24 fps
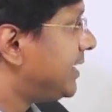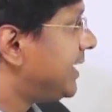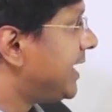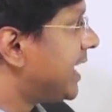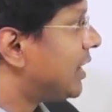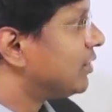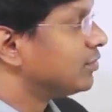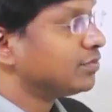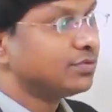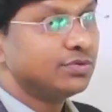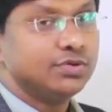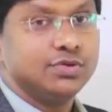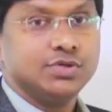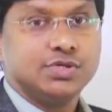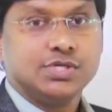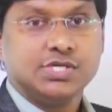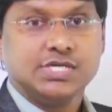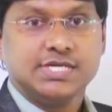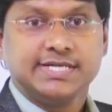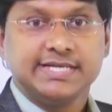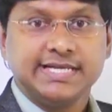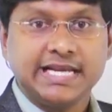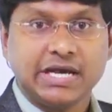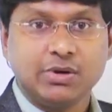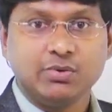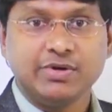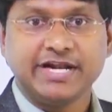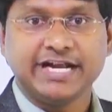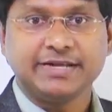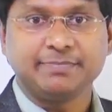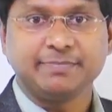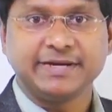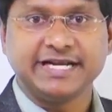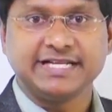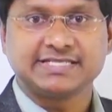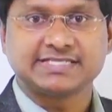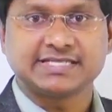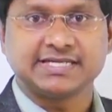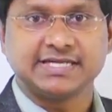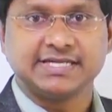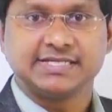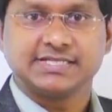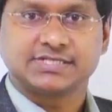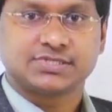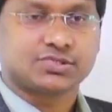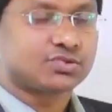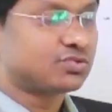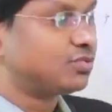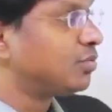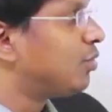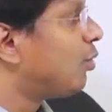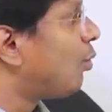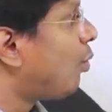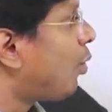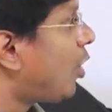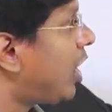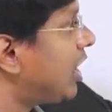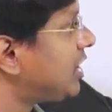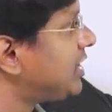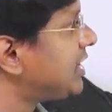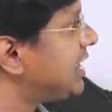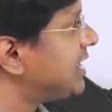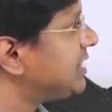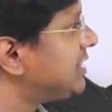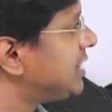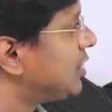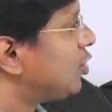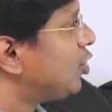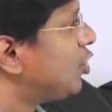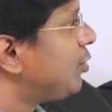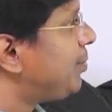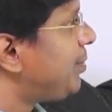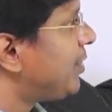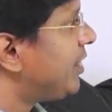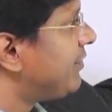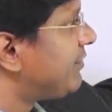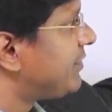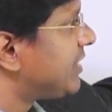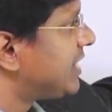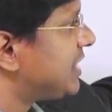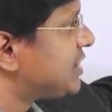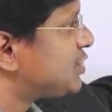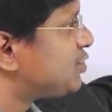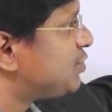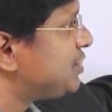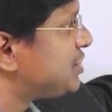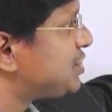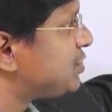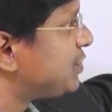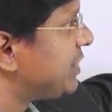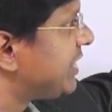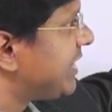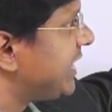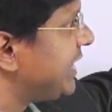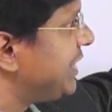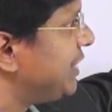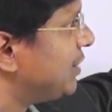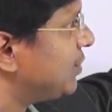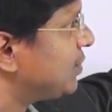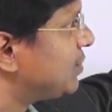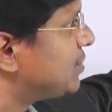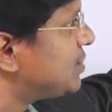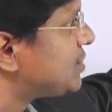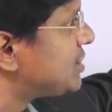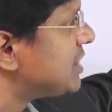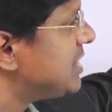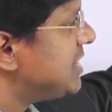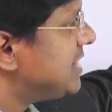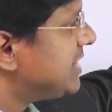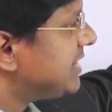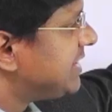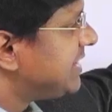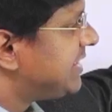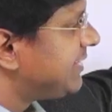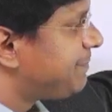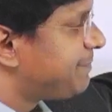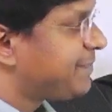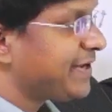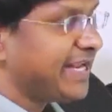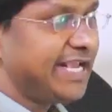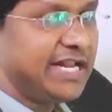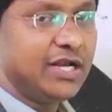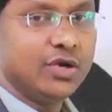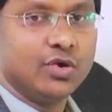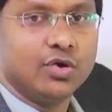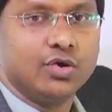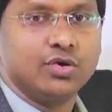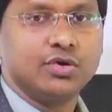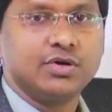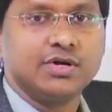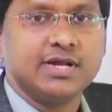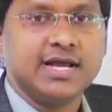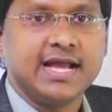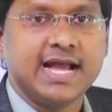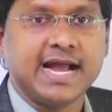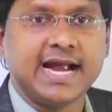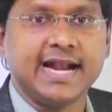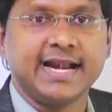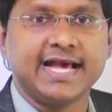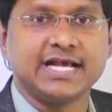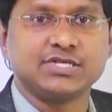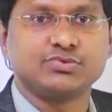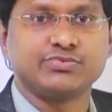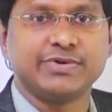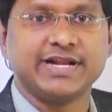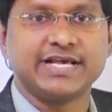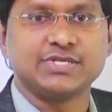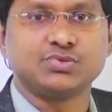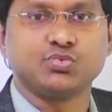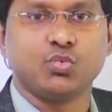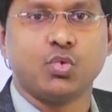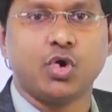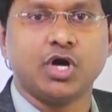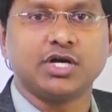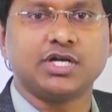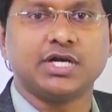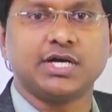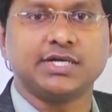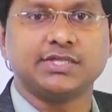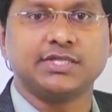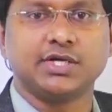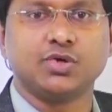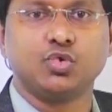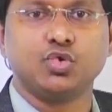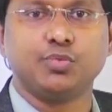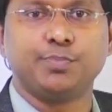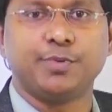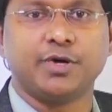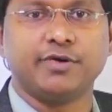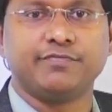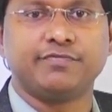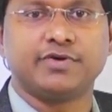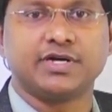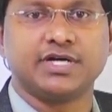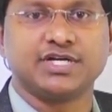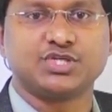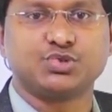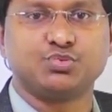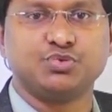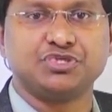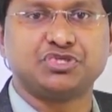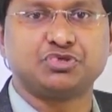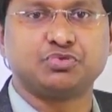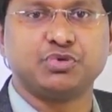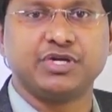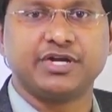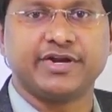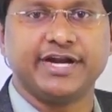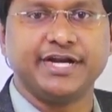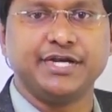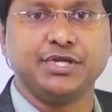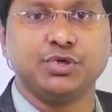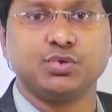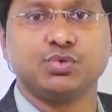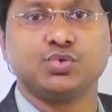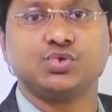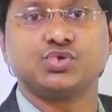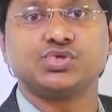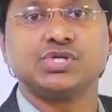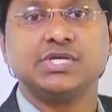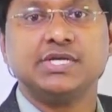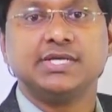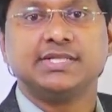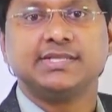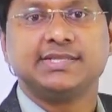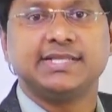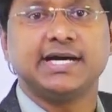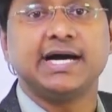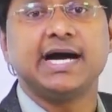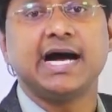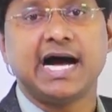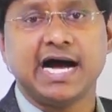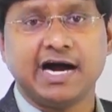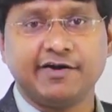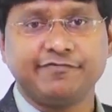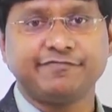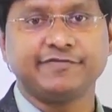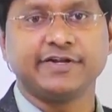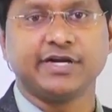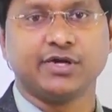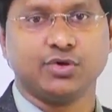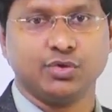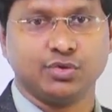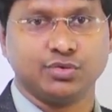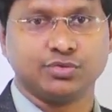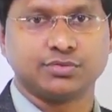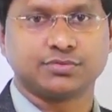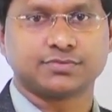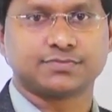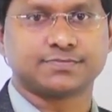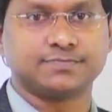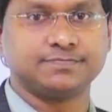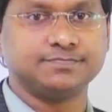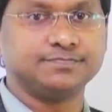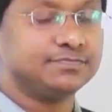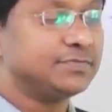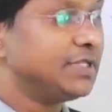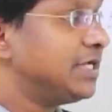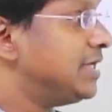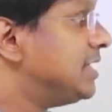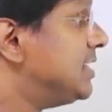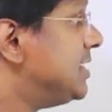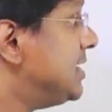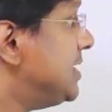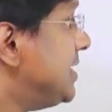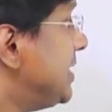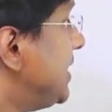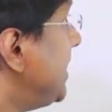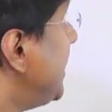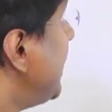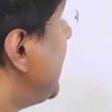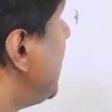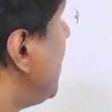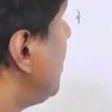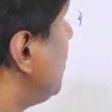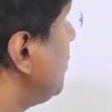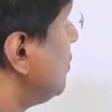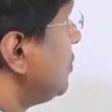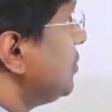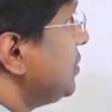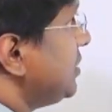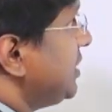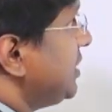Now, now let me discuss what are the group of drugs which will reduce the preload, and as well as what are the group of drugs which will reduce the afterload. Now,